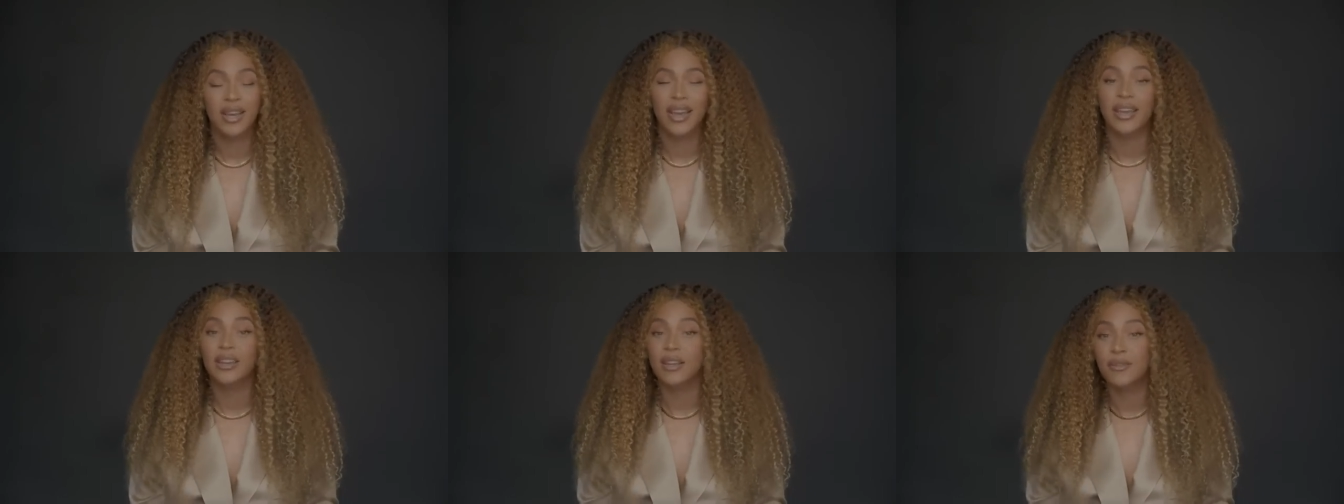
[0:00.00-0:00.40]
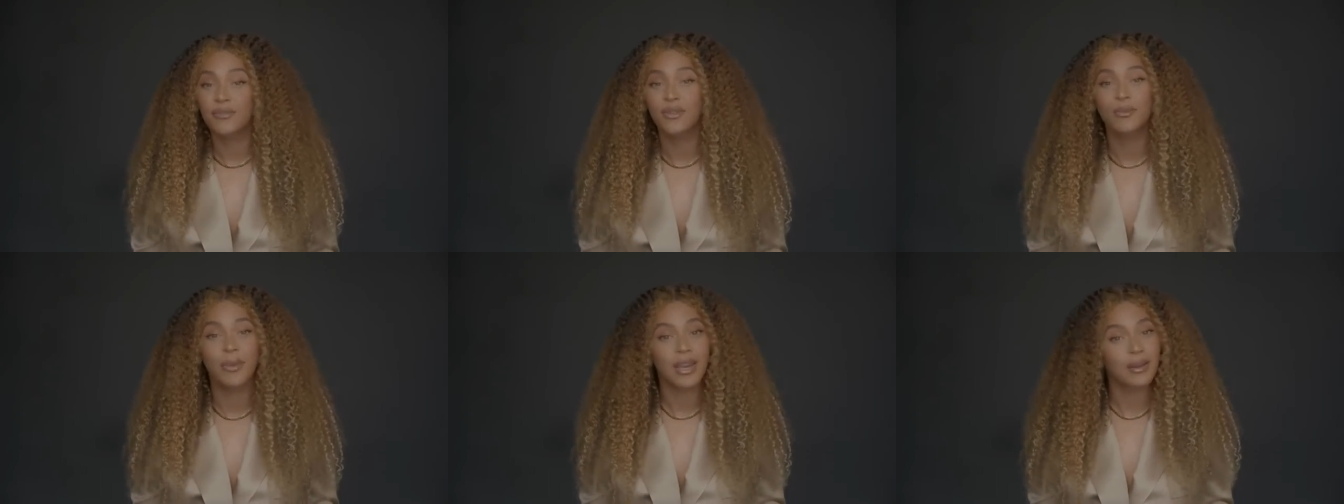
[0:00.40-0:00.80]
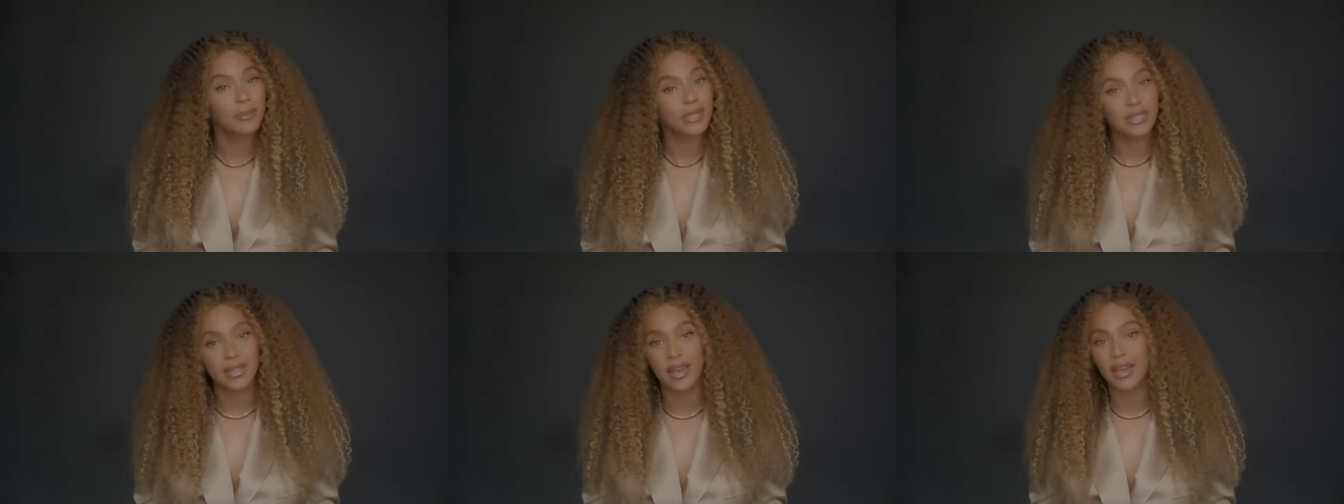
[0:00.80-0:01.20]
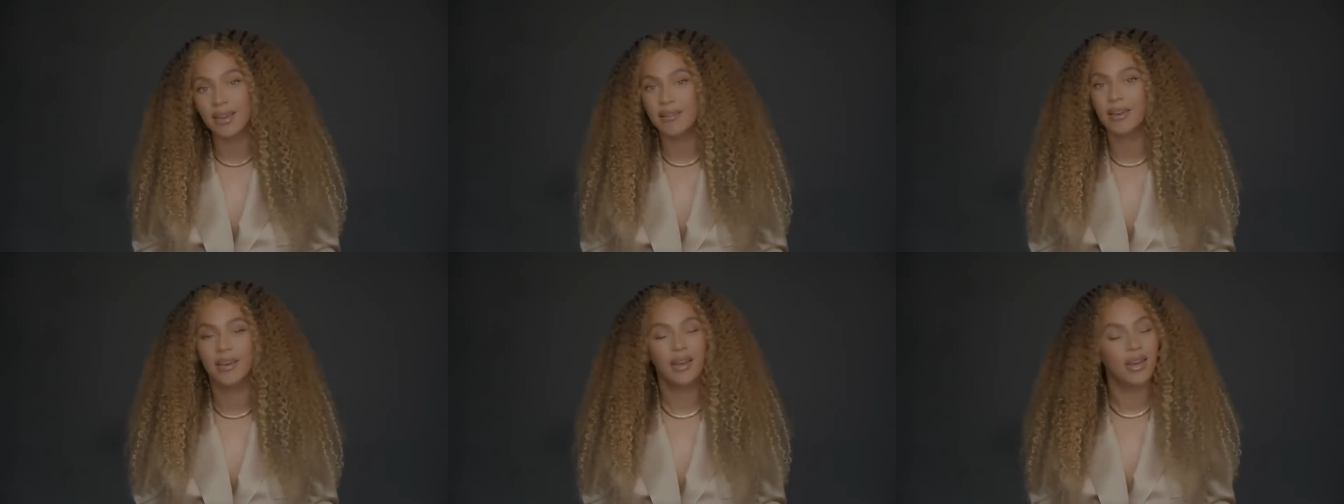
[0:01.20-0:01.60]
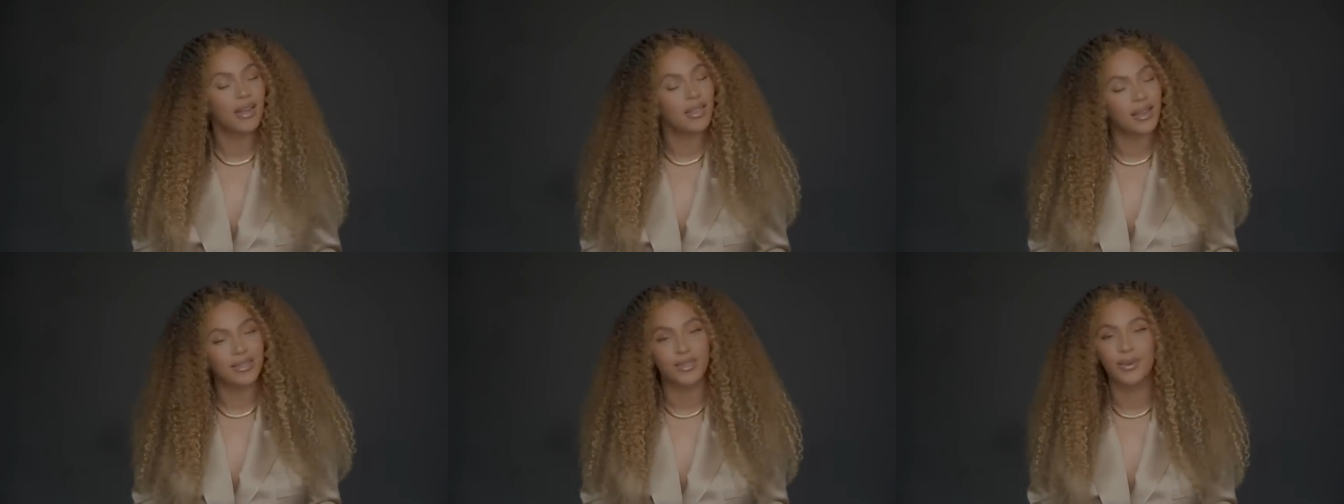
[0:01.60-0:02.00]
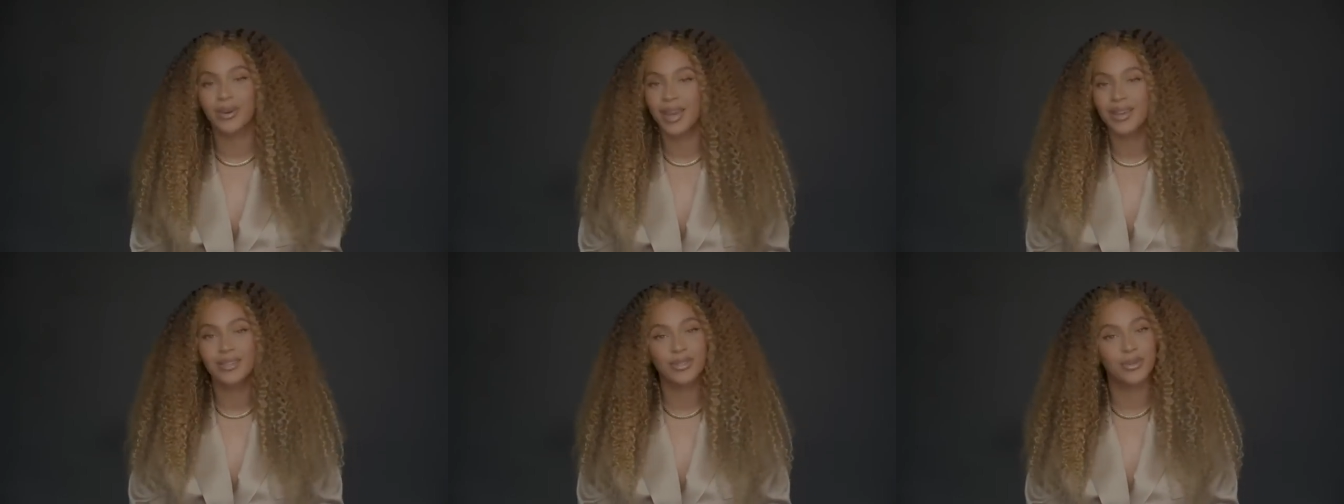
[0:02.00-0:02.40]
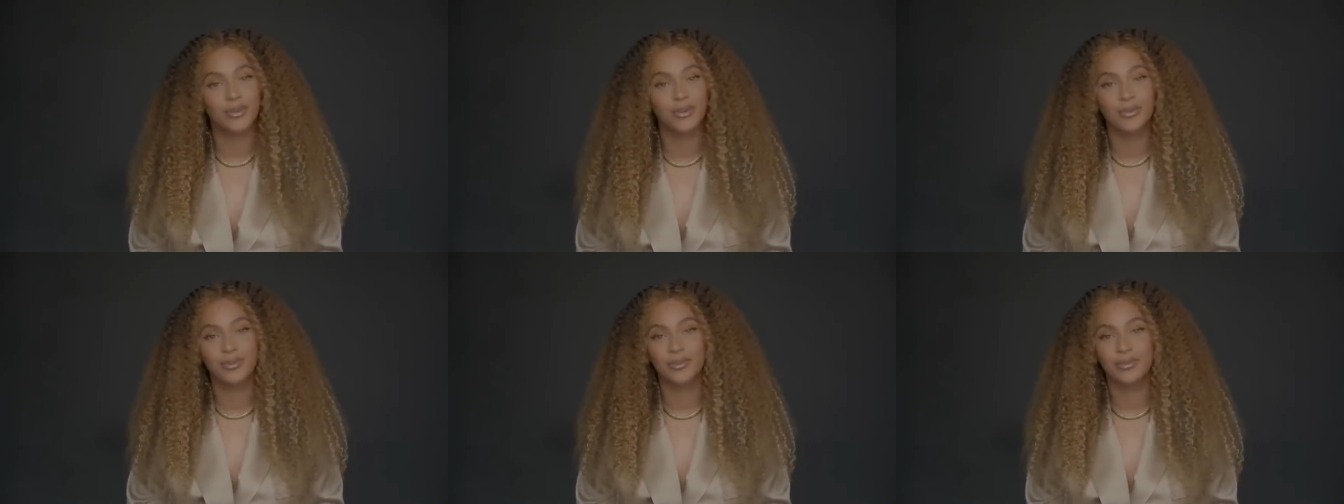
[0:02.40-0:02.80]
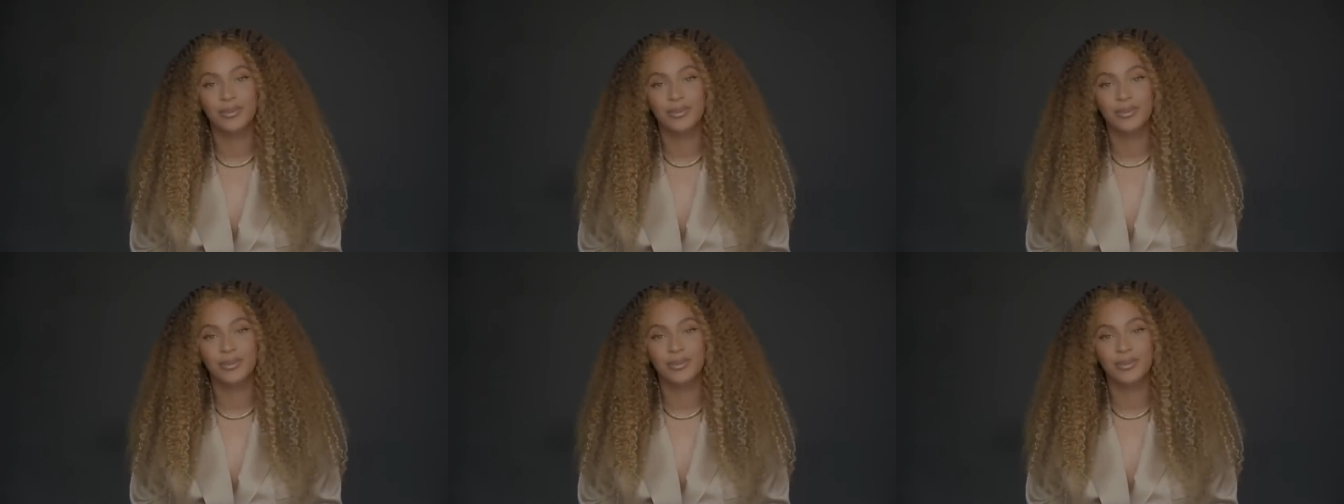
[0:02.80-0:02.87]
And if you make a mistake, that's okay too.